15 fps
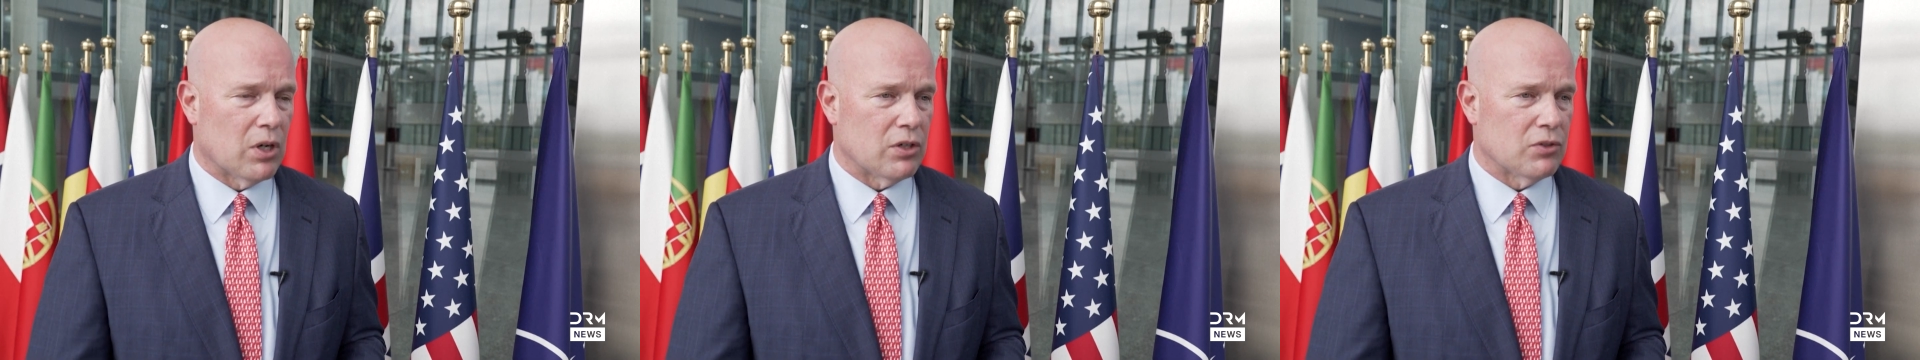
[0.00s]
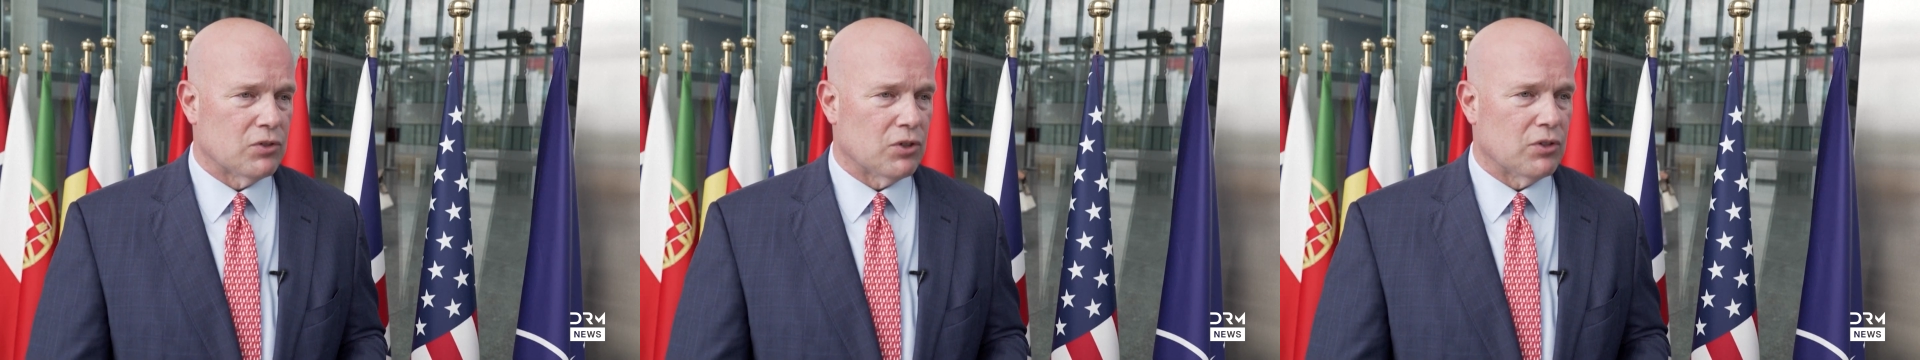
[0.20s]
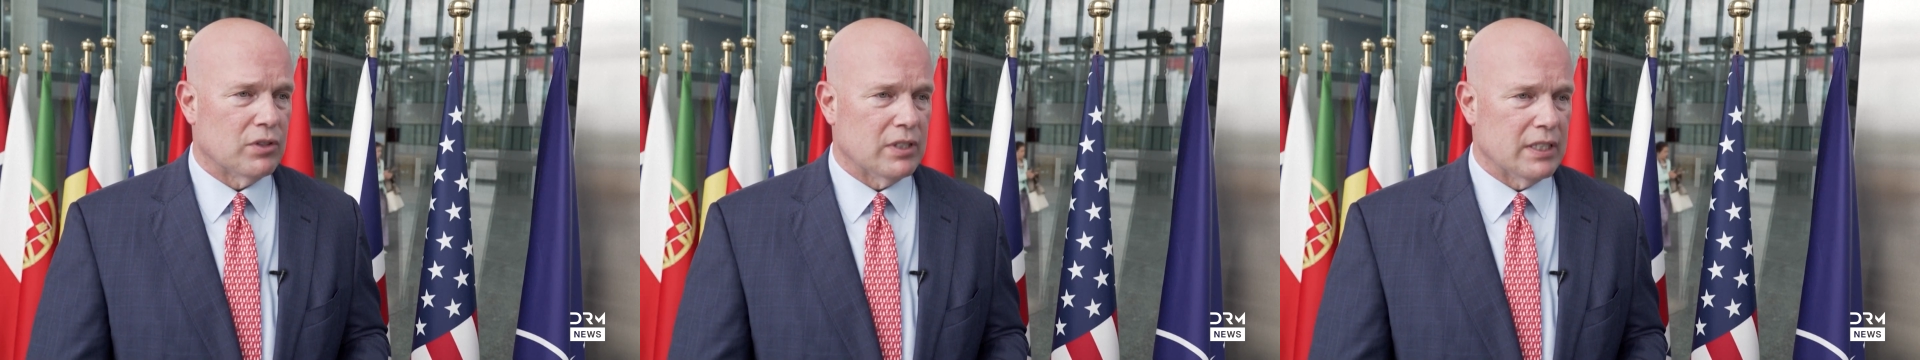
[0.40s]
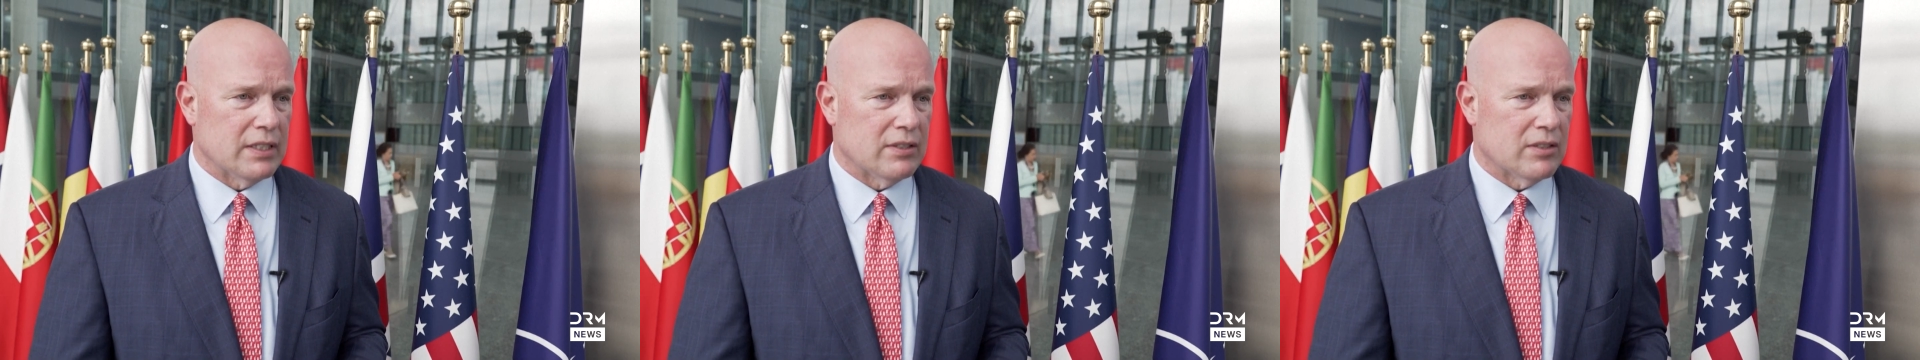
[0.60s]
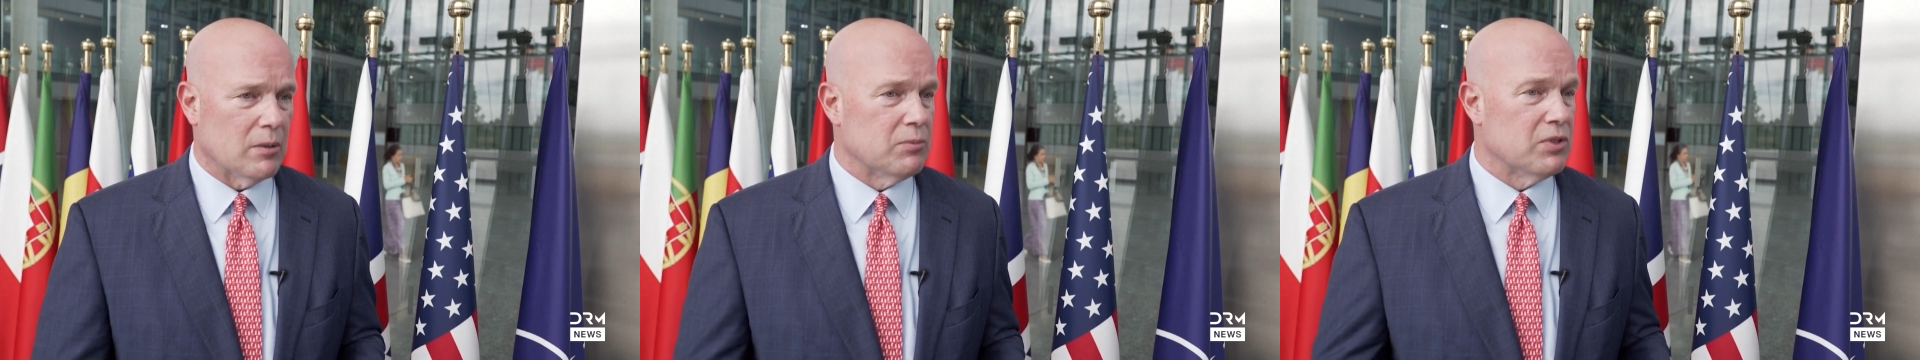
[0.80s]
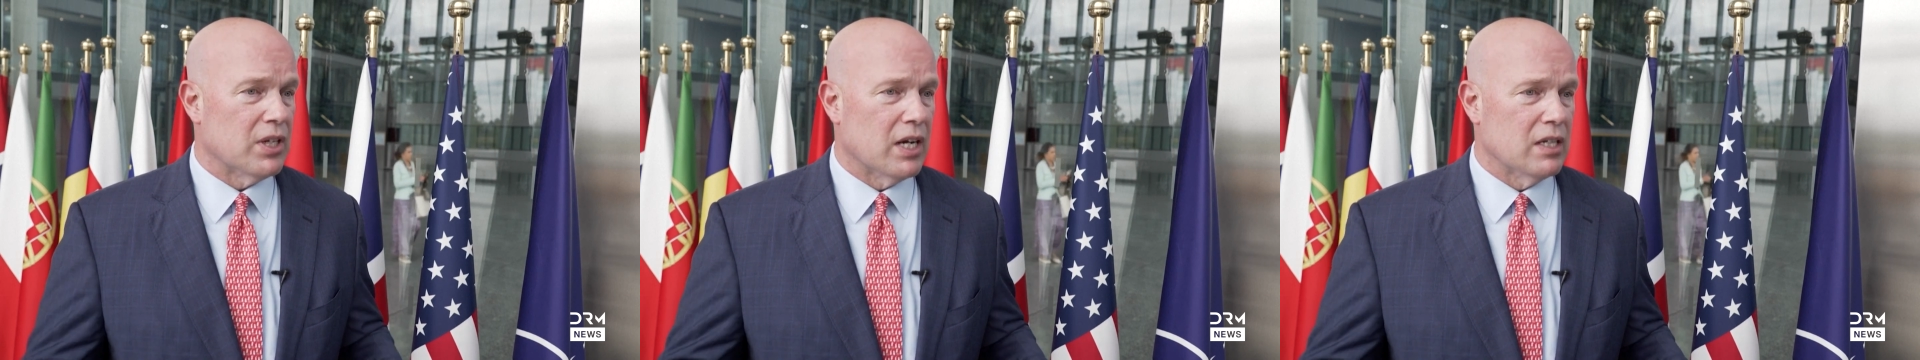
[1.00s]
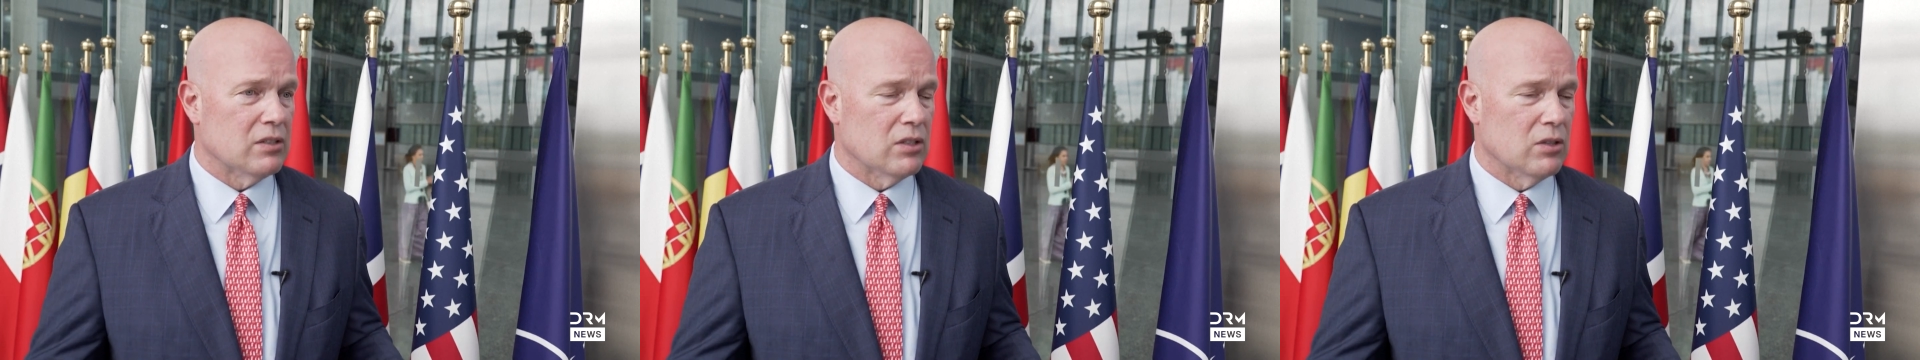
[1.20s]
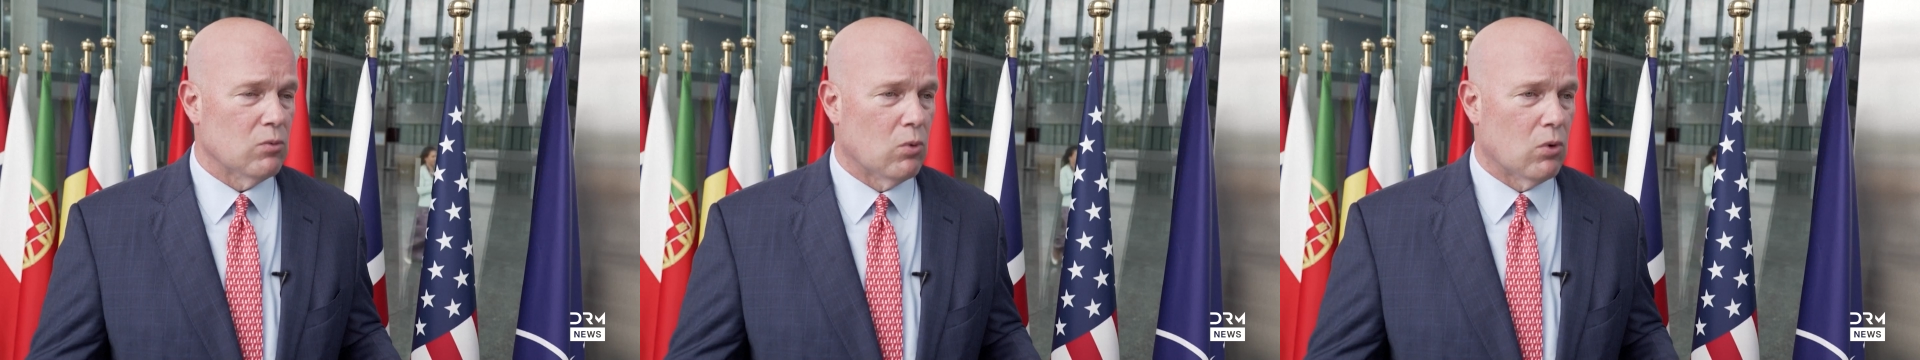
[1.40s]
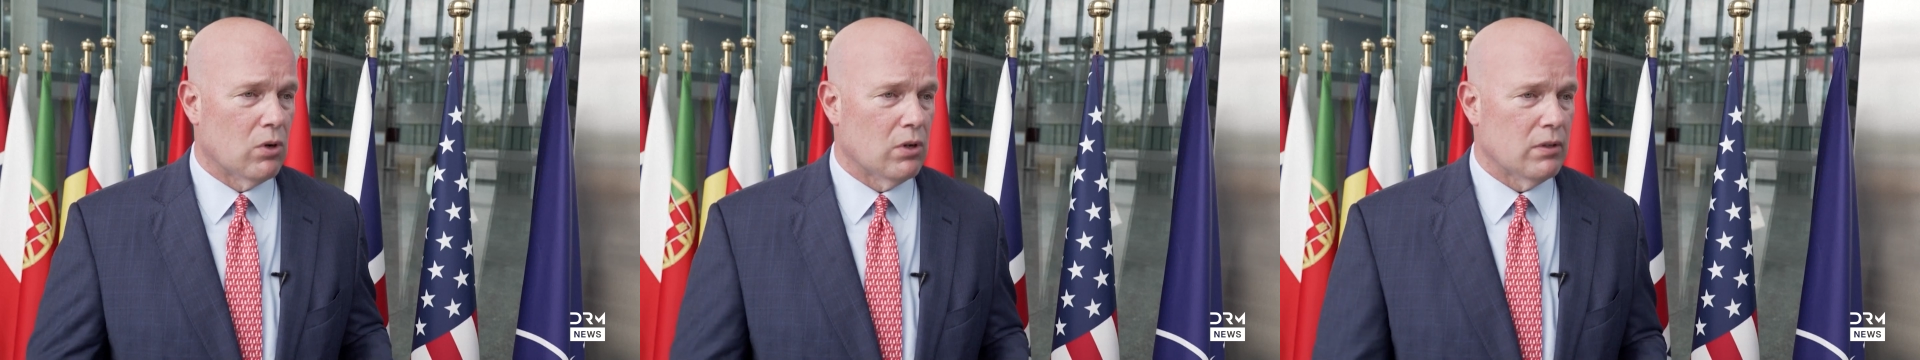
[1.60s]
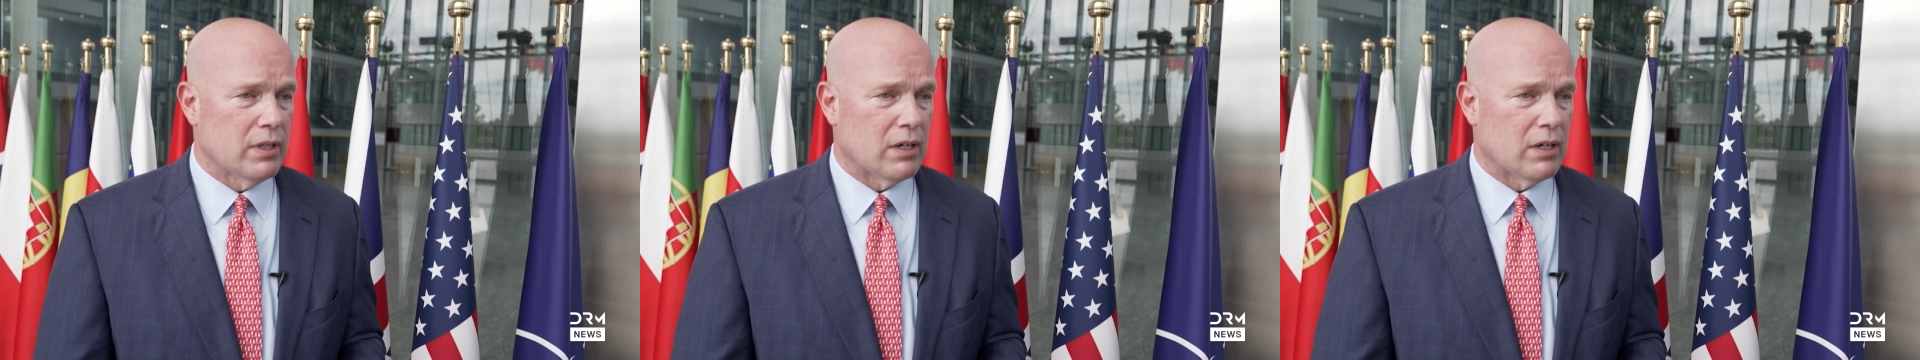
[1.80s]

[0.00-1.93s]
certainly subsidizing the war.